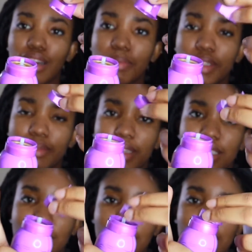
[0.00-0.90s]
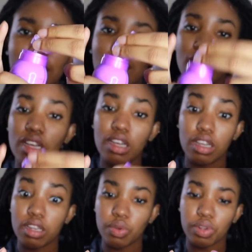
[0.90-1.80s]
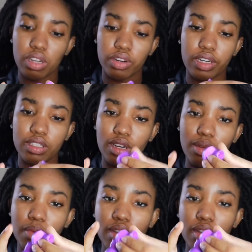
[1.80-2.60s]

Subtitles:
is basically no longer a top,